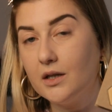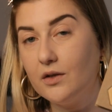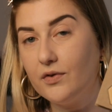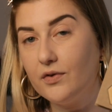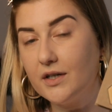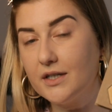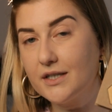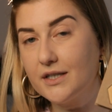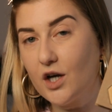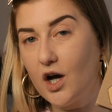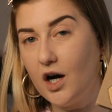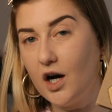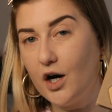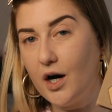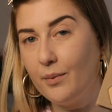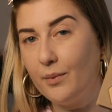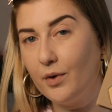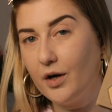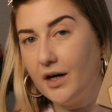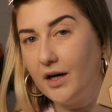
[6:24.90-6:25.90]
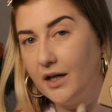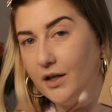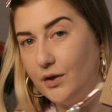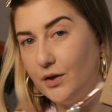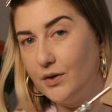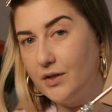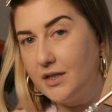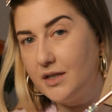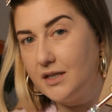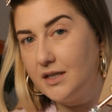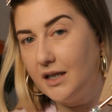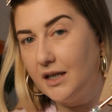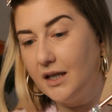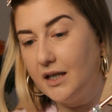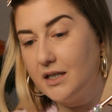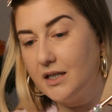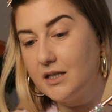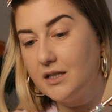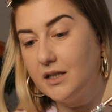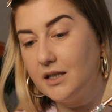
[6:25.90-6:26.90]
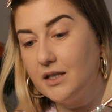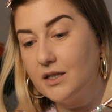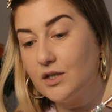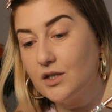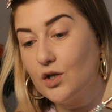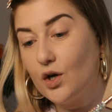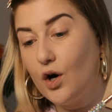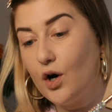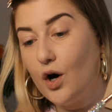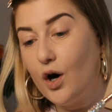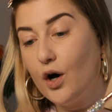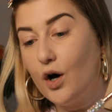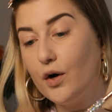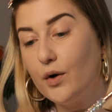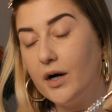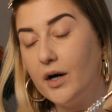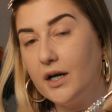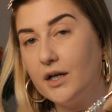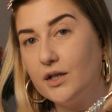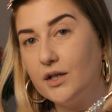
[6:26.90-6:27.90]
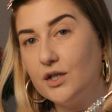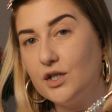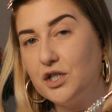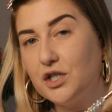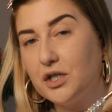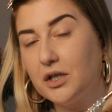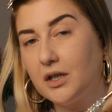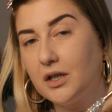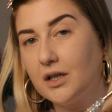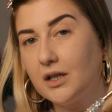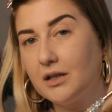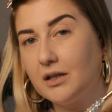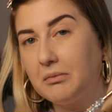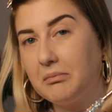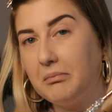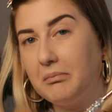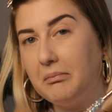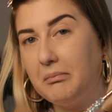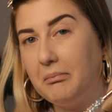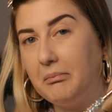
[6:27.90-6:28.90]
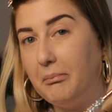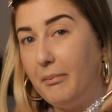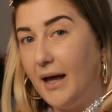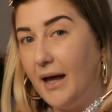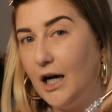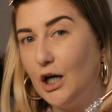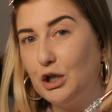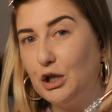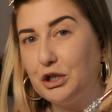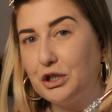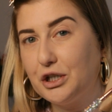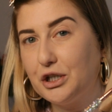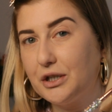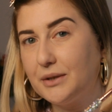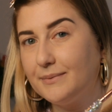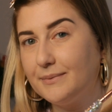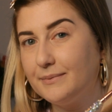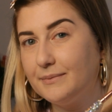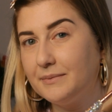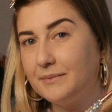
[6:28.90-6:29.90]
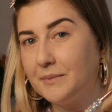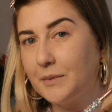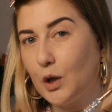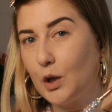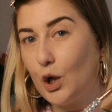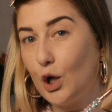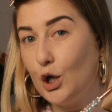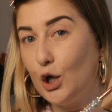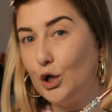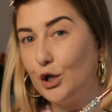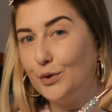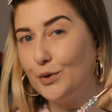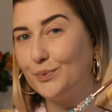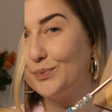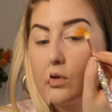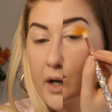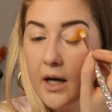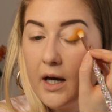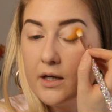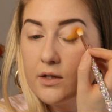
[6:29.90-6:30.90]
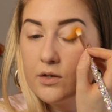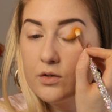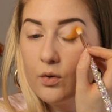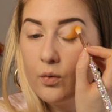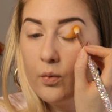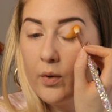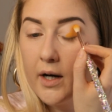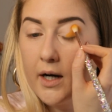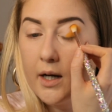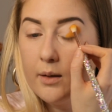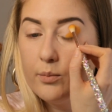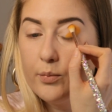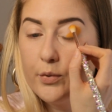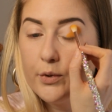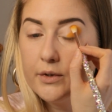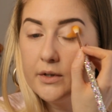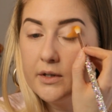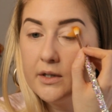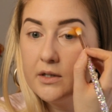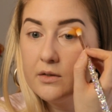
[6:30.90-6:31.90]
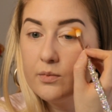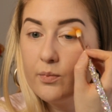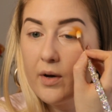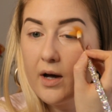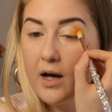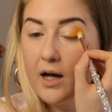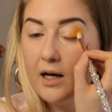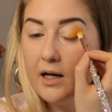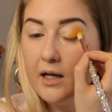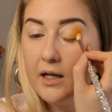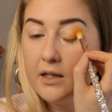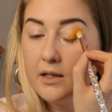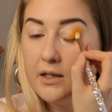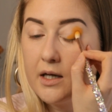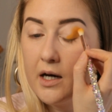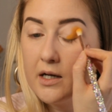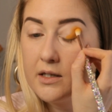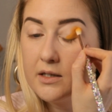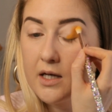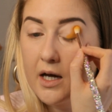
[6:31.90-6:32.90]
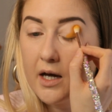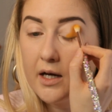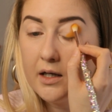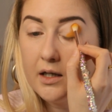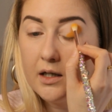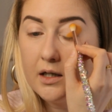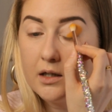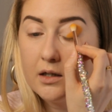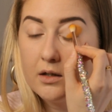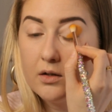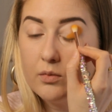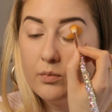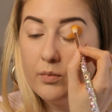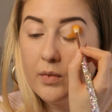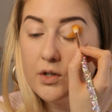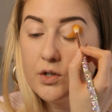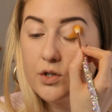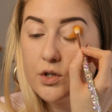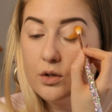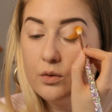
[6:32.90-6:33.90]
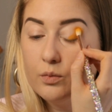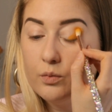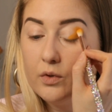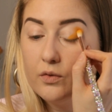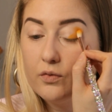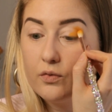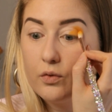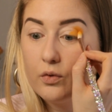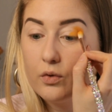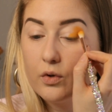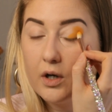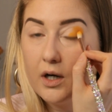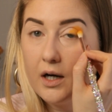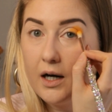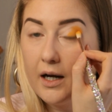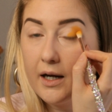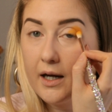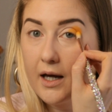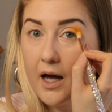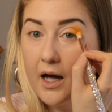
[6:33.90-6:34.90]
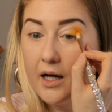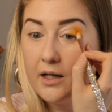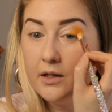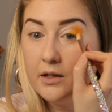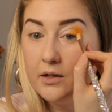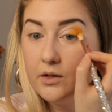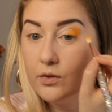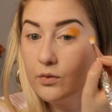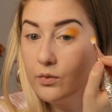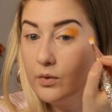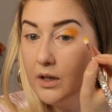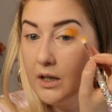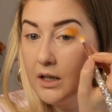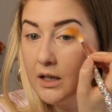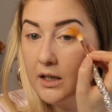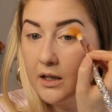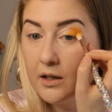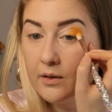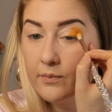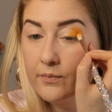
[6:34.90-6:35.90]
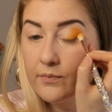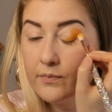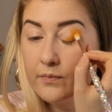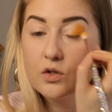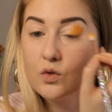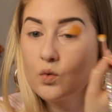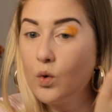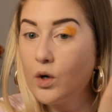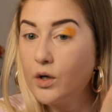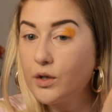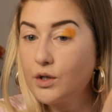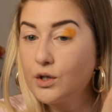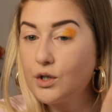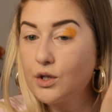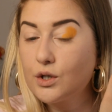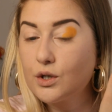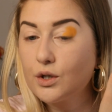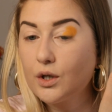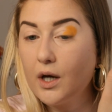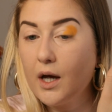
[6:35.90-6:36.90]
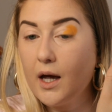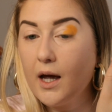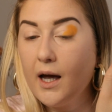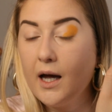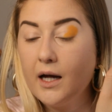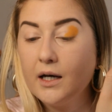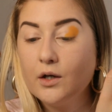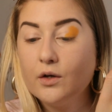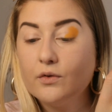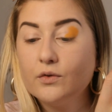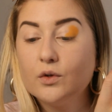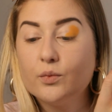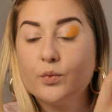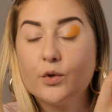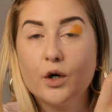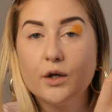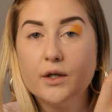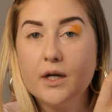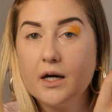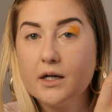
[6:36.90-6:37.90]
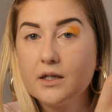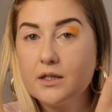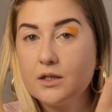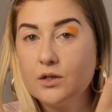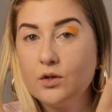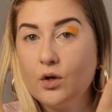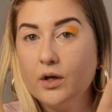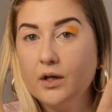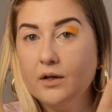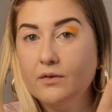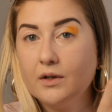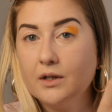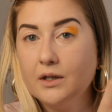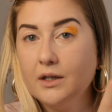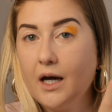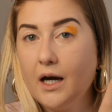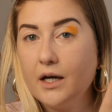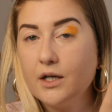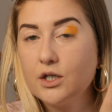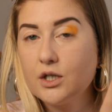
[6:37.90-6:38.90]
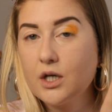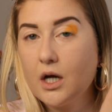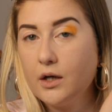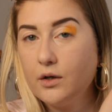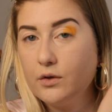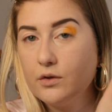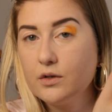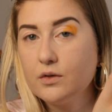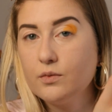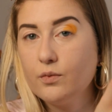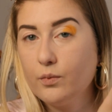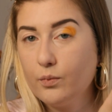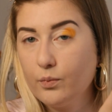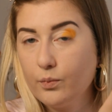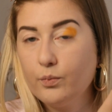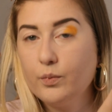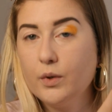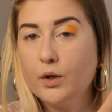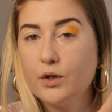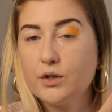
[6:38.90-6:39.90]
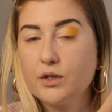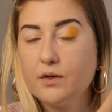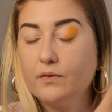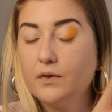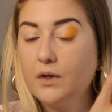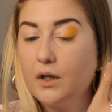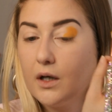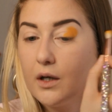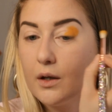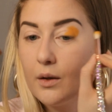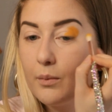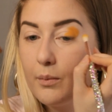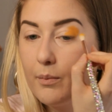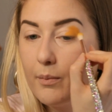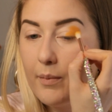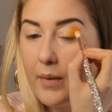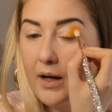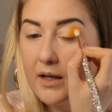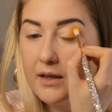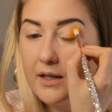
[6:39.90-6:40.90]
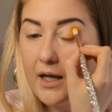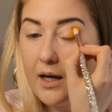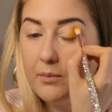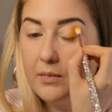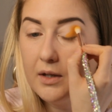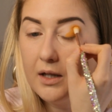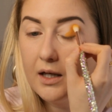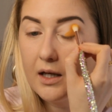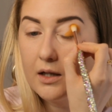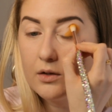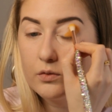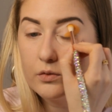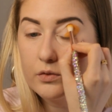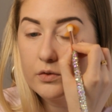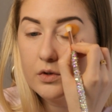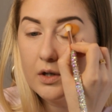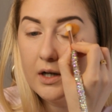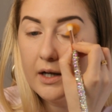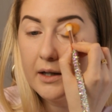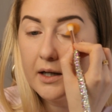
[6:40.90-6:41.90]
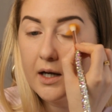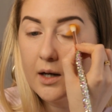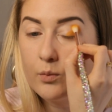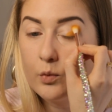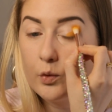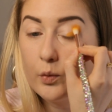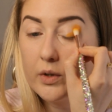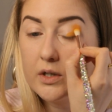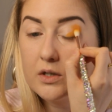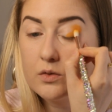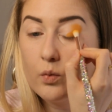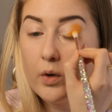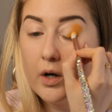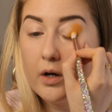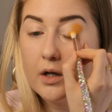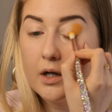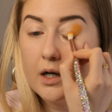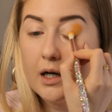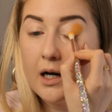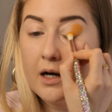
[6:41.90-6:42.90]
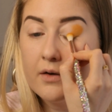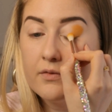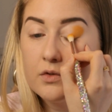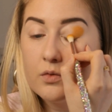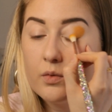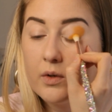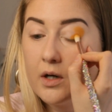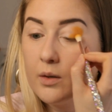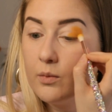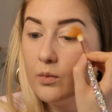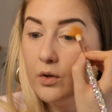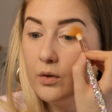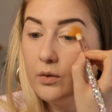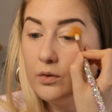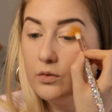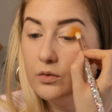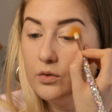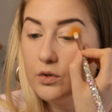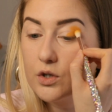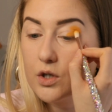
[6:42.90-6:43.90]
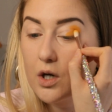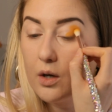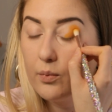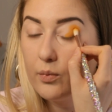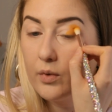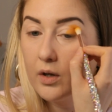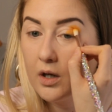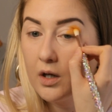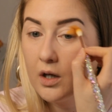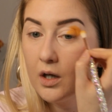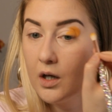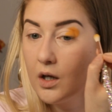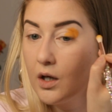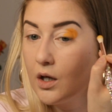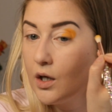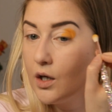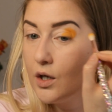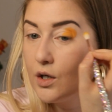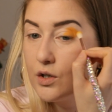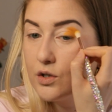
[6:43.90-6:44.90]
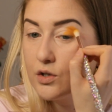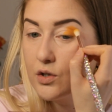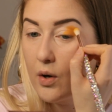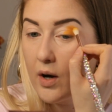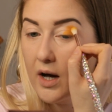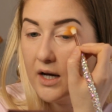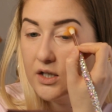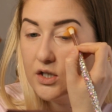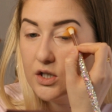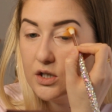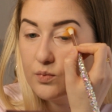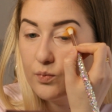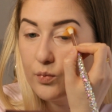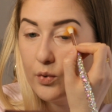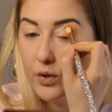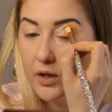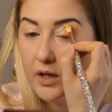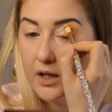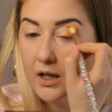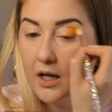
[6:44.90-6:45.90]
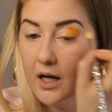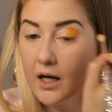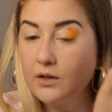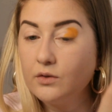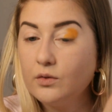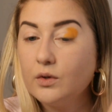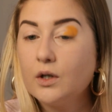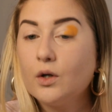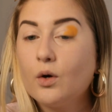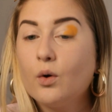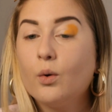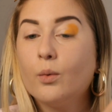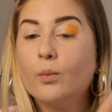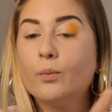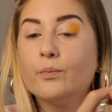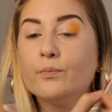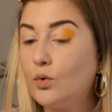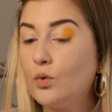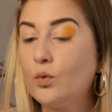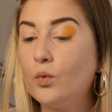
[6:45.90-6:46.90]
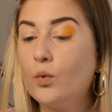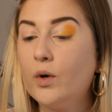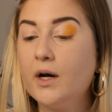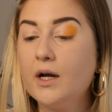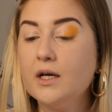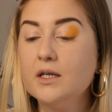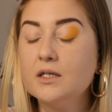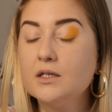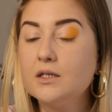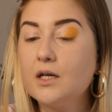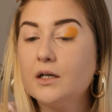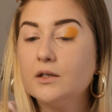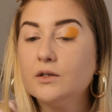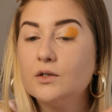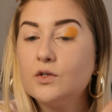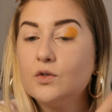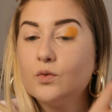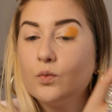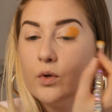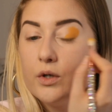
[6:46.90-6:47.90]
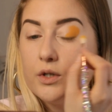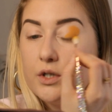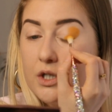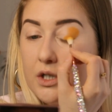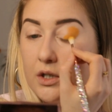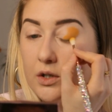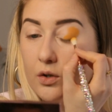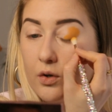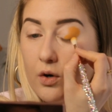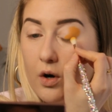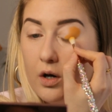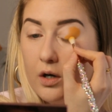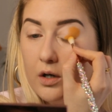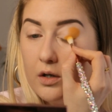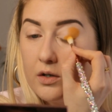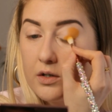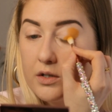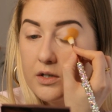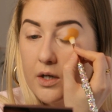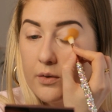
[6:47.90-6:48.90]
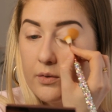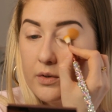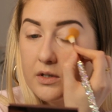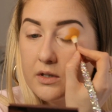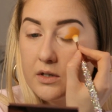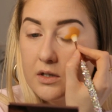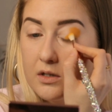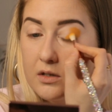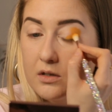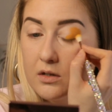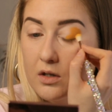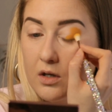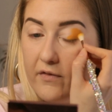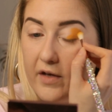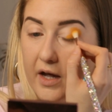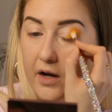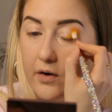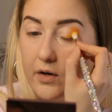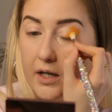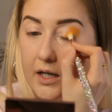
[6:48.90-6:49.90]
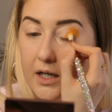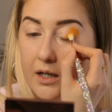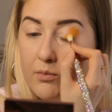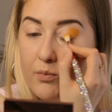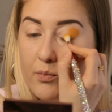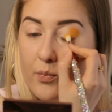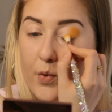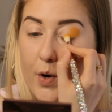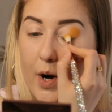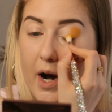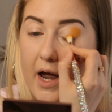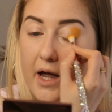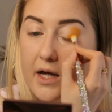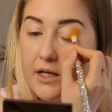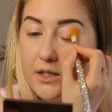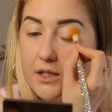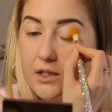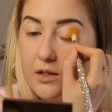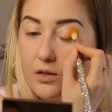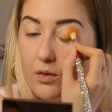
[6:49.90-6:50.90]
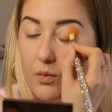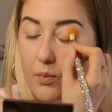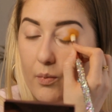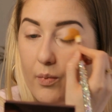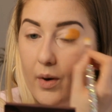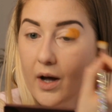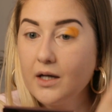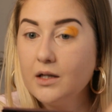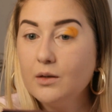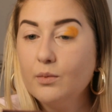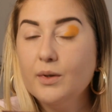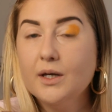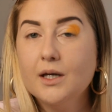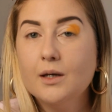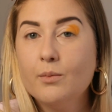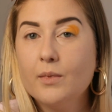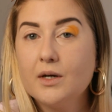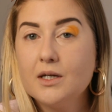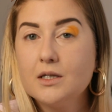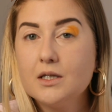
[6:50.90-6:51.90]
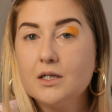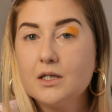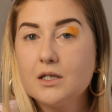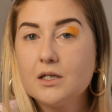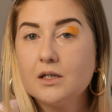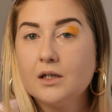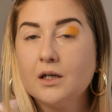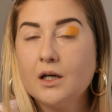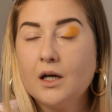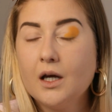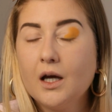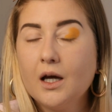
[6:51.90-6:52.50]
The first color I'm gonna use is this orange melon color. Okay, so when I bought this palette, as I mentioned before, like I didn't really swatch any of the products, not even the eyeshadows, because of the pandemic, and also like I'm always wearing gloves when I'm going to the shop. So I just bought it, I took it home. When I started swatching the colors, I was very impressed by the pigments.